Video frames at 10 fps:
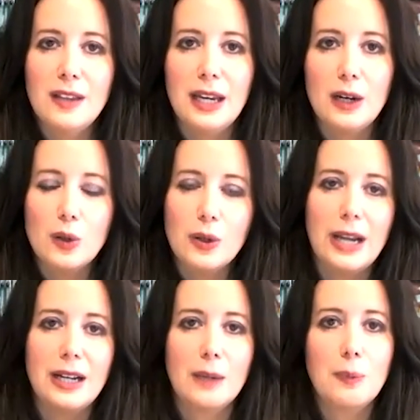They are
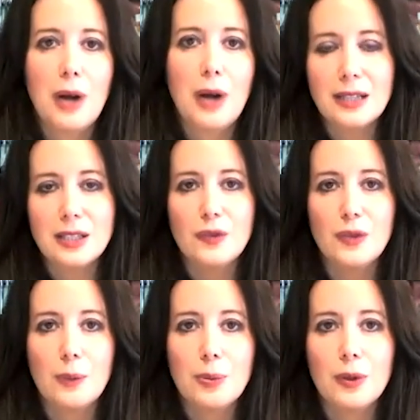creating a proxy for
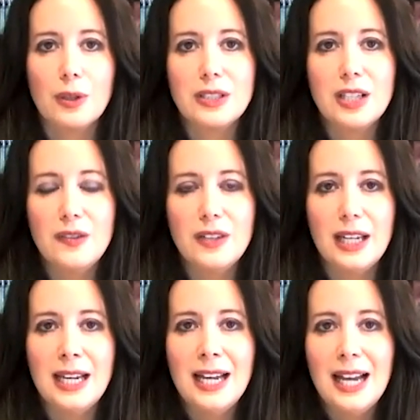our
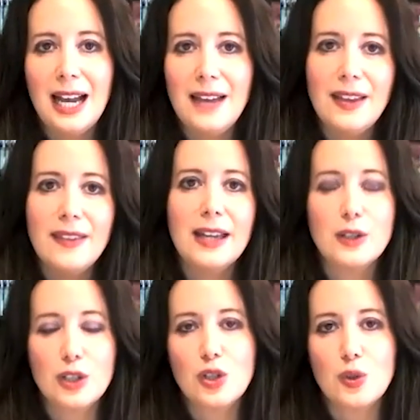productivity, and then they are
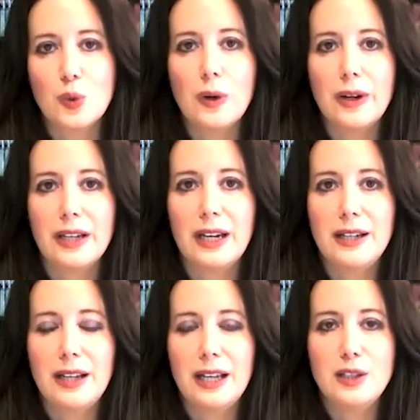destroying
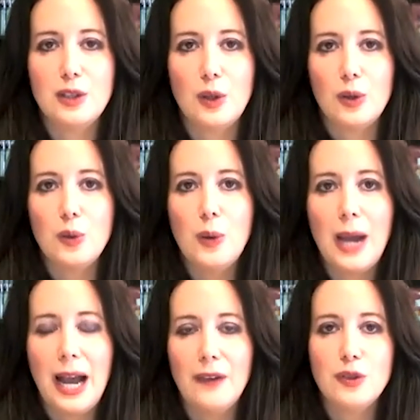it. And so you
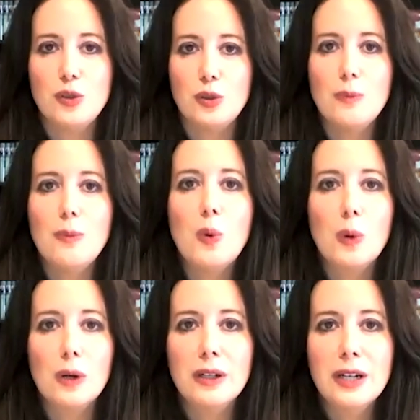have to do
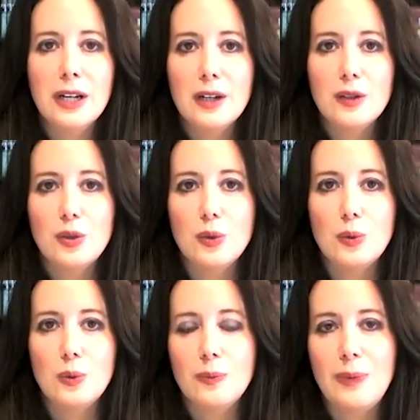more
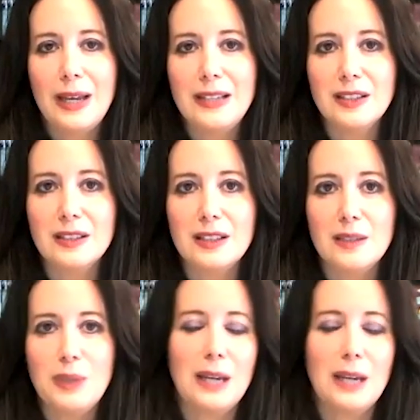to basically
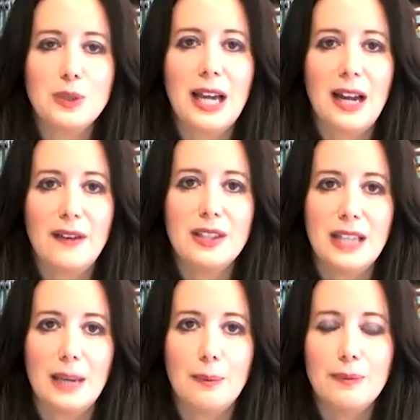be able to have the
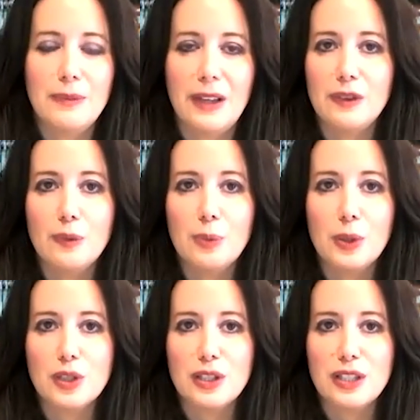same level of
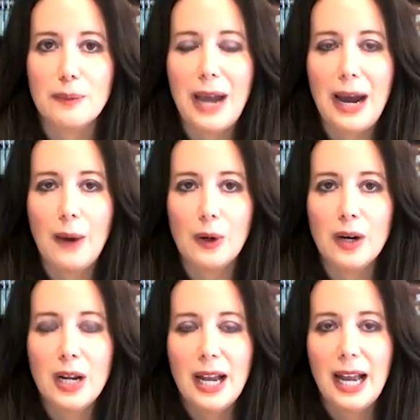purchasing
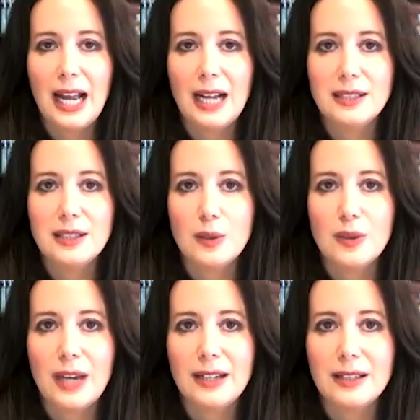power. And,
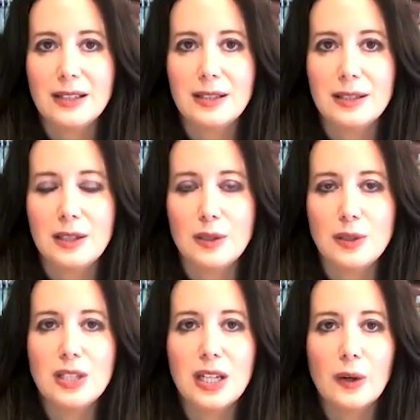that is
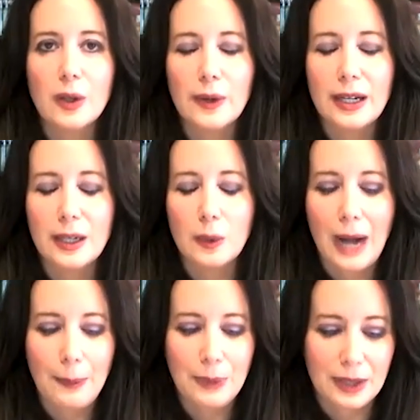deteriorating
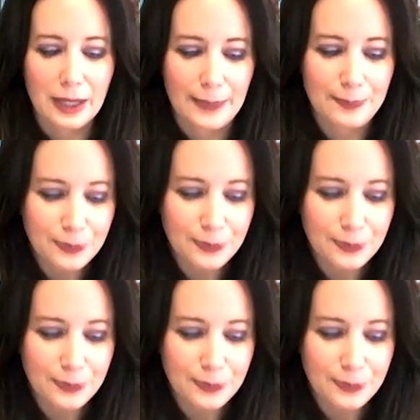rapidly.